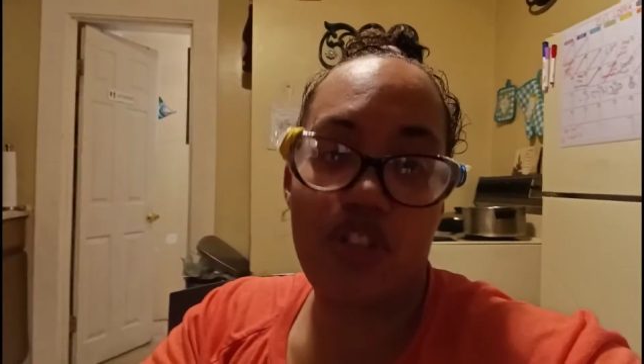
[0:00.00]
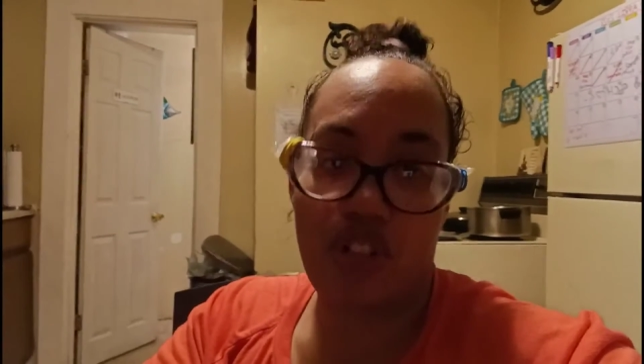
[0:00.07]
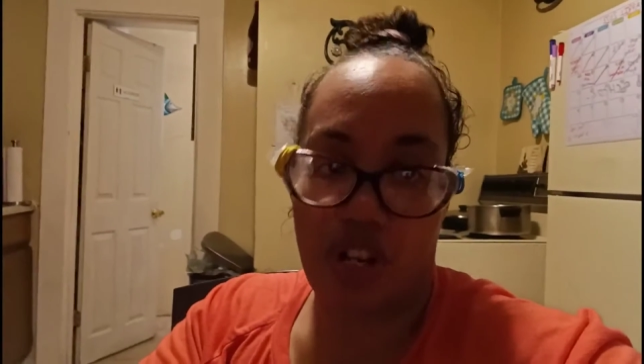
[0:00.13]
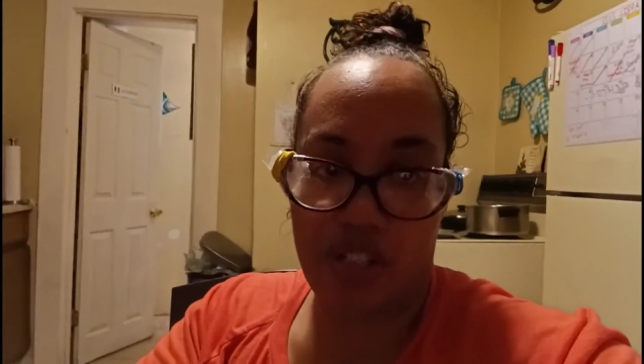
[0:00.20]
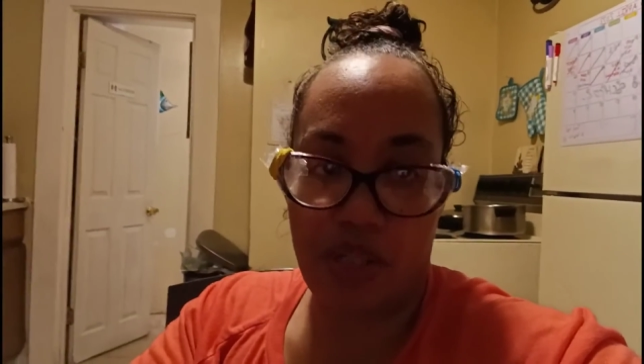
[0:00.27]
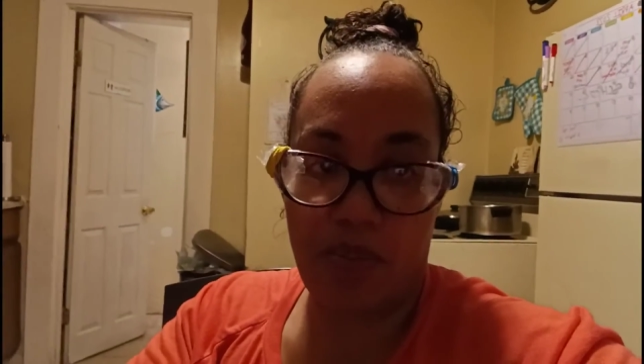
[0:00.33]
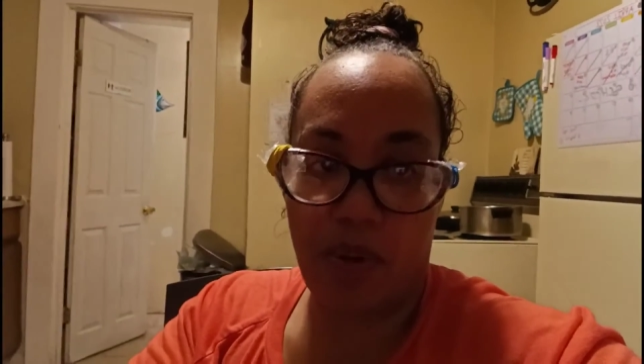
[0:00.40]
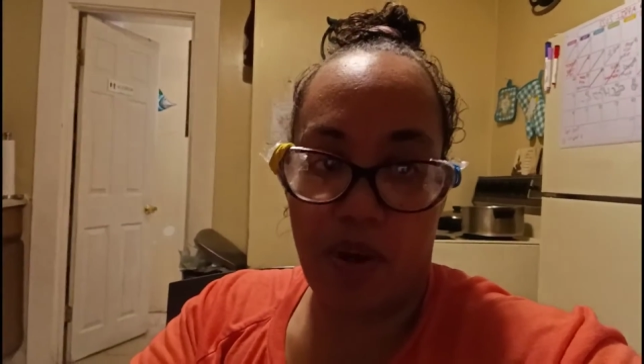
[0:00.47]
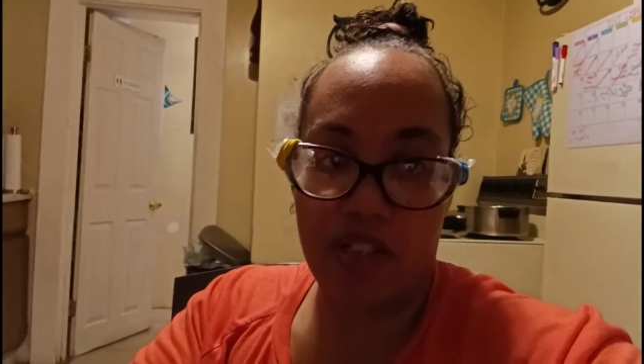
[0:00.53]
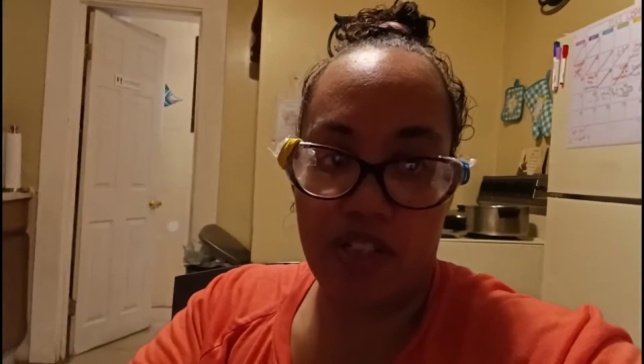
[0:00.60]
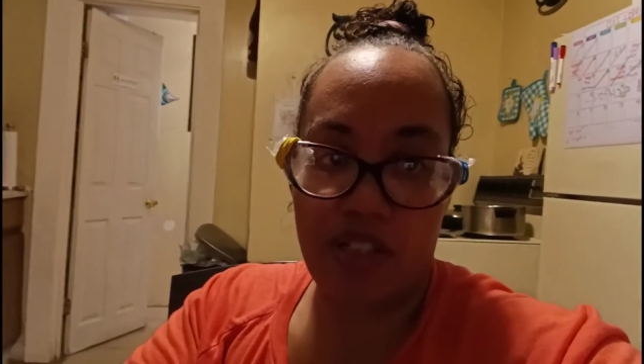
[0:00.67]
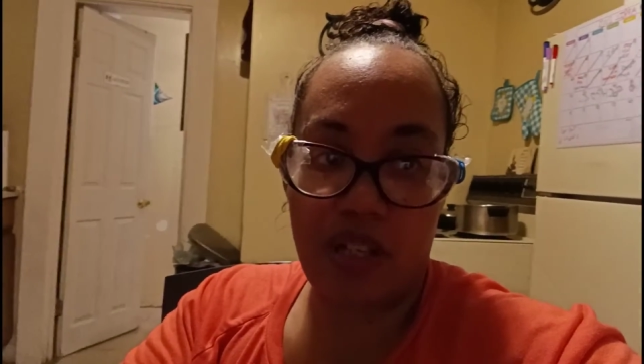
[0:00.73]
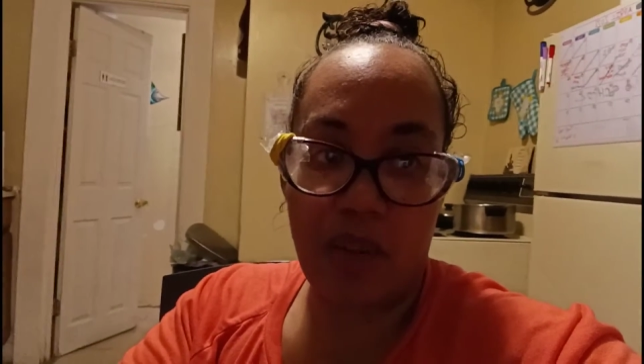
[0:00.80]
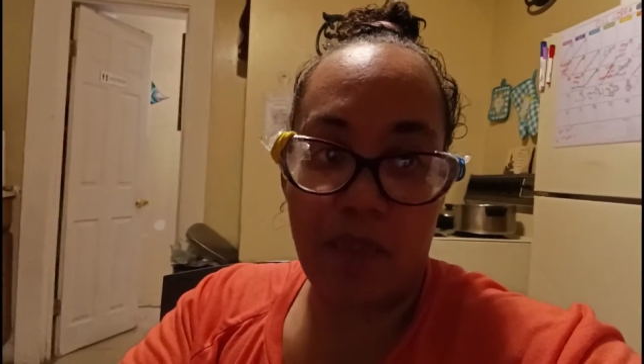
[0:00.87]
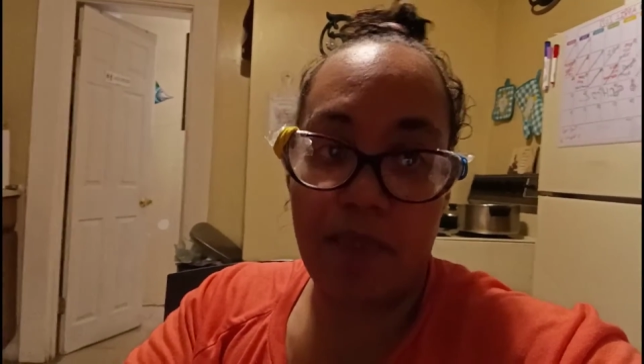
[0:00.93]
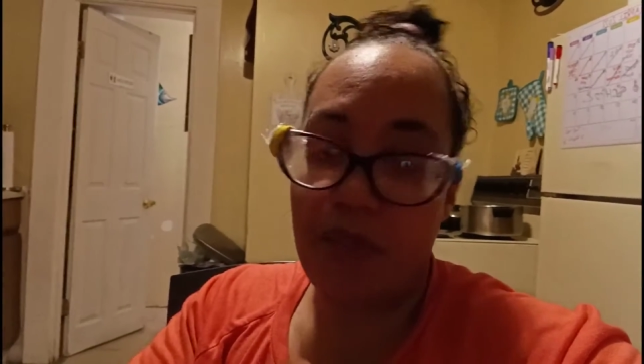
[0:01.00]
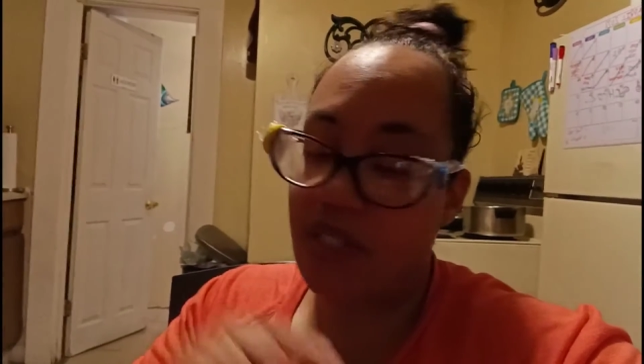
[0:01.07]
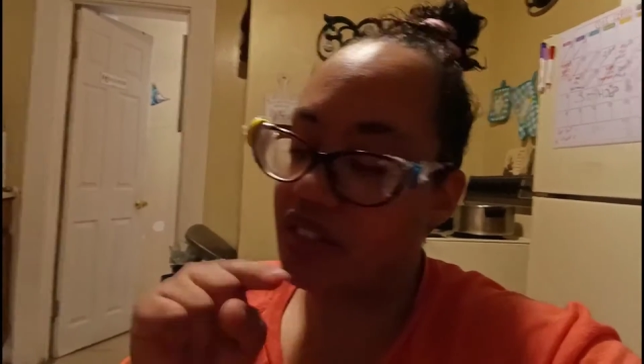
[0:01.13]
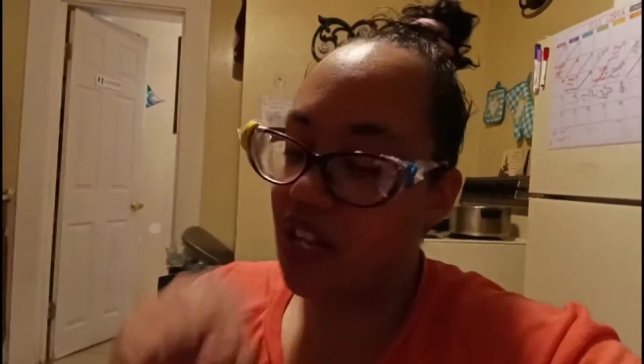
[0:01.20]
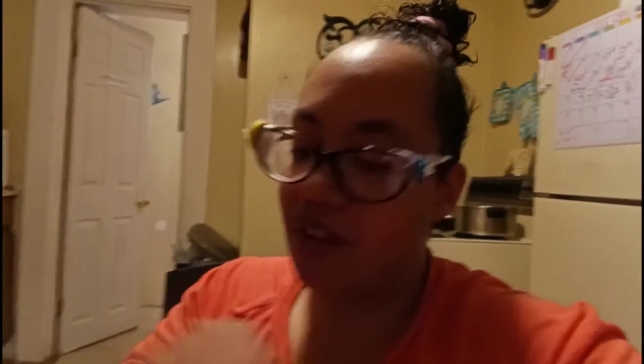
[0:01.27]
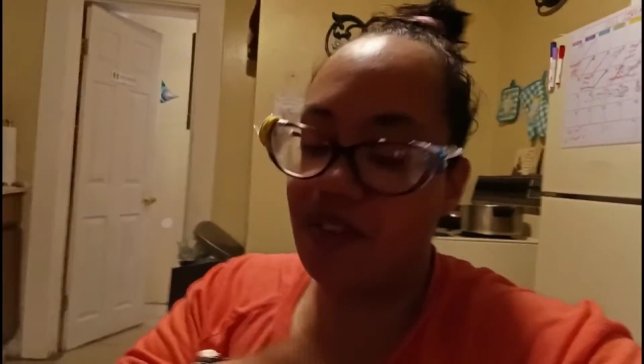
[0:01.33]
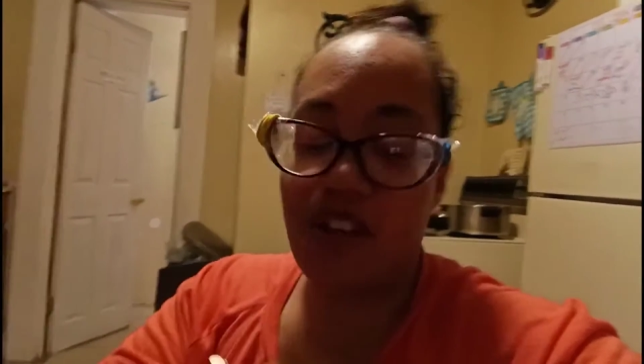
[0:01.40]
Jossie Posse,
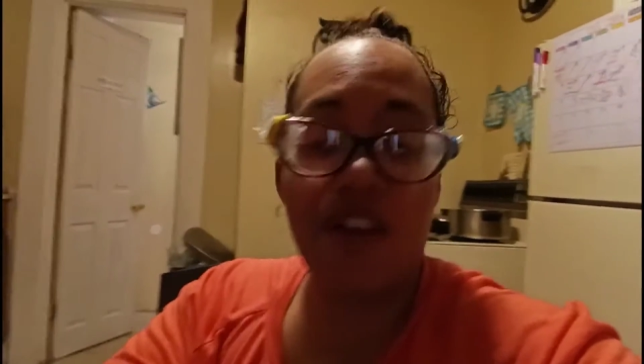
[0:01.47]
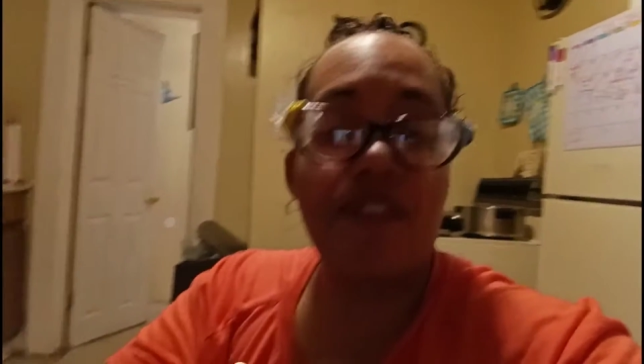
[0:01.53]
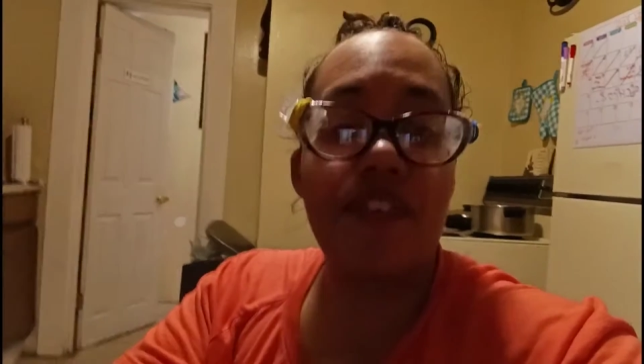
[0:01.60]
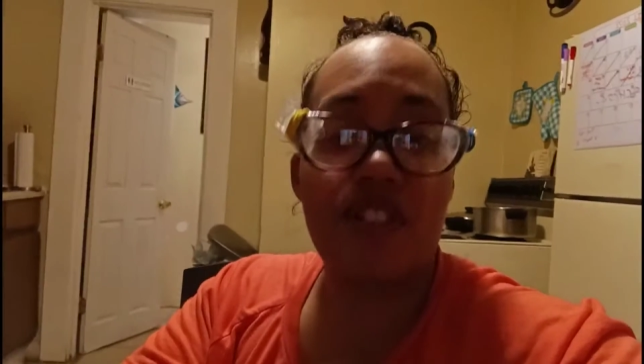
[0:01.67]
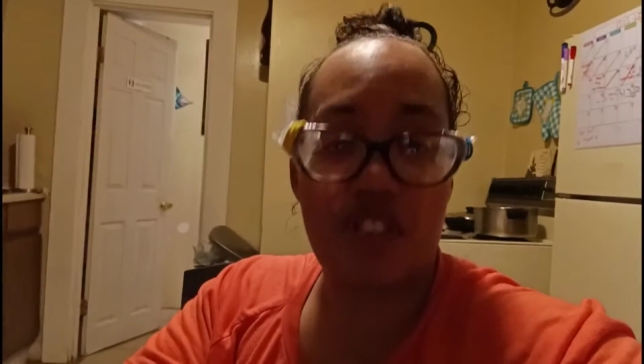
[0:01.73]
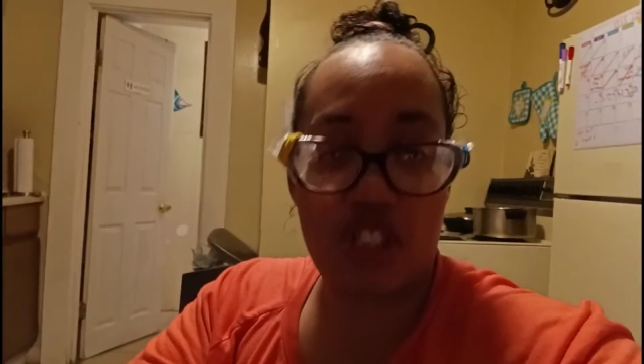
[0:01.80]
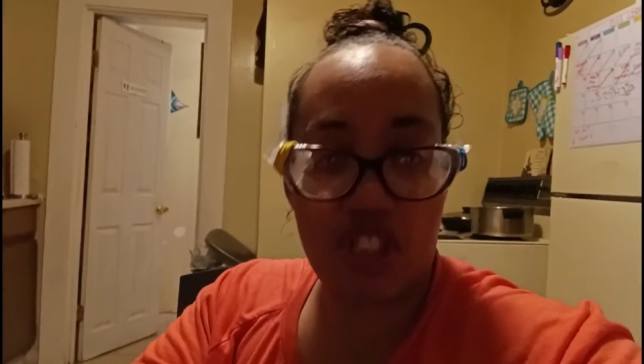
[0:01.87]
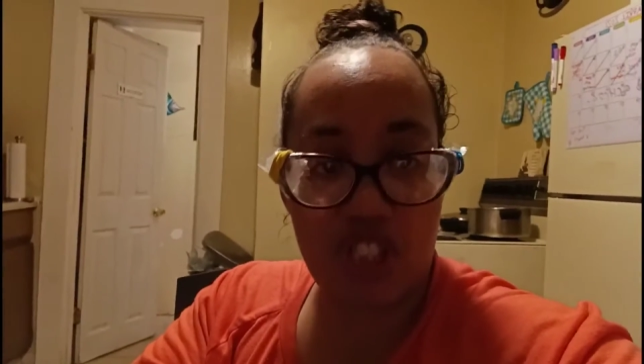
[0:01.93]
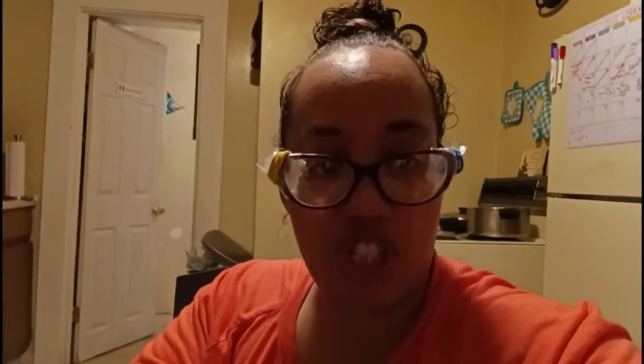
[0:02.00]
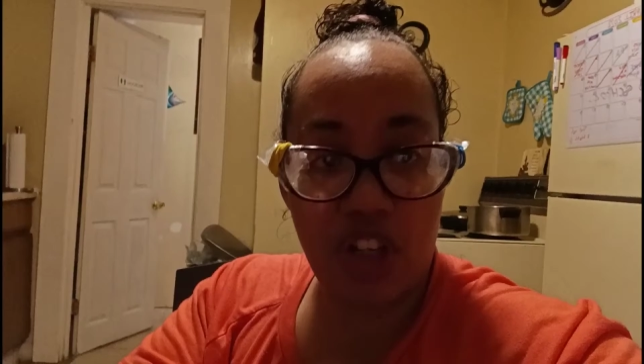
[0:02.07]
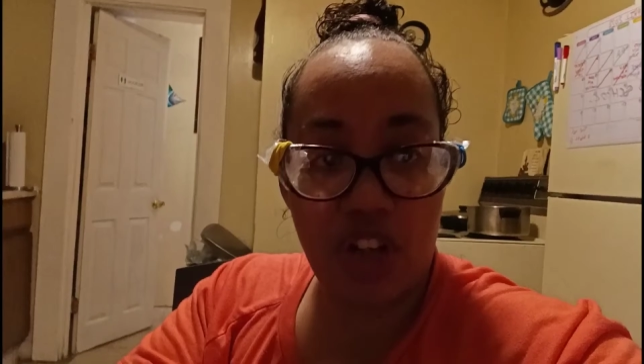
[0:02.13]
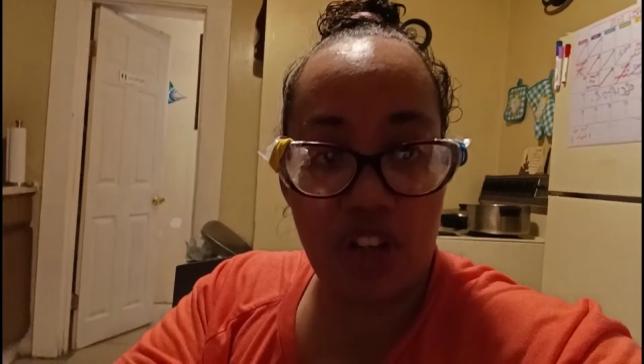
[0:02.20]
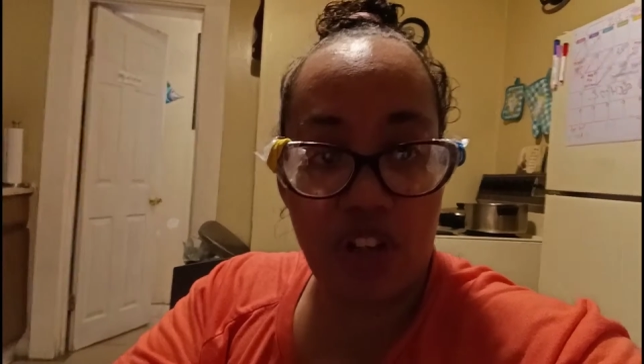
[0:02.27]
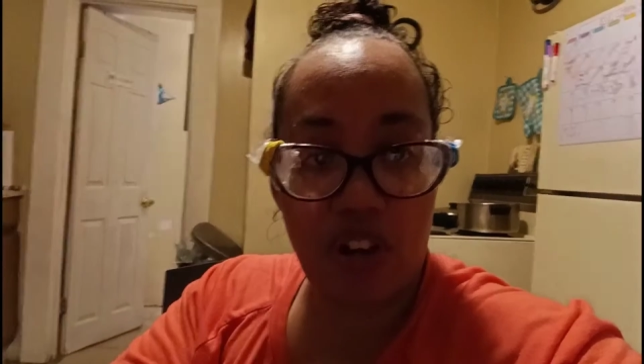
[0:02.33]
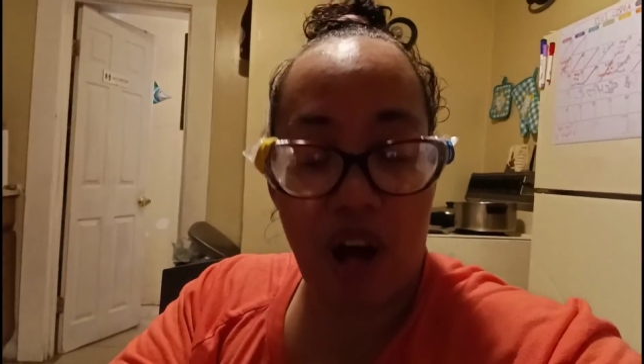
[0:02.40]
because after I finish this cereal,